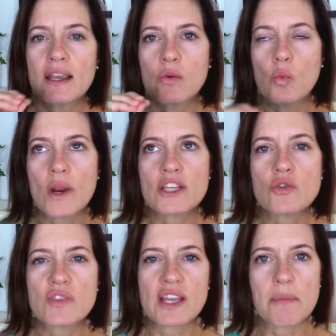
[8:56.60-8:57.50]
when you
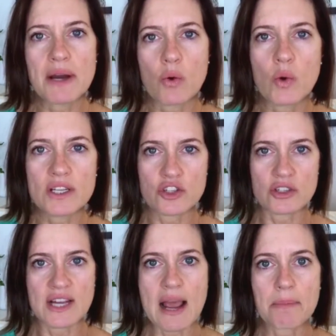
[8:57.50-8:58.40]
think about what has
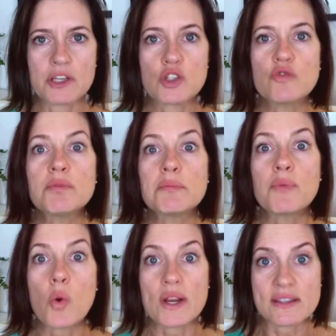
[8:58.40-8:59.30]
just happened, you've been
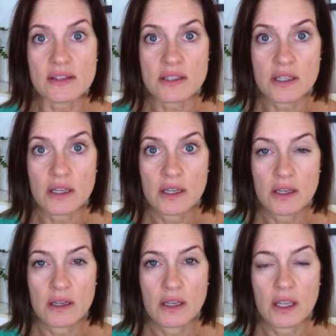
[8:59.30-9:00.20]
poisoned,
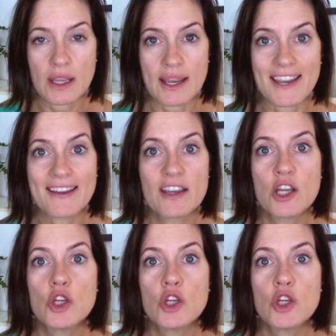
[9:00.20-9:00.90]
okay?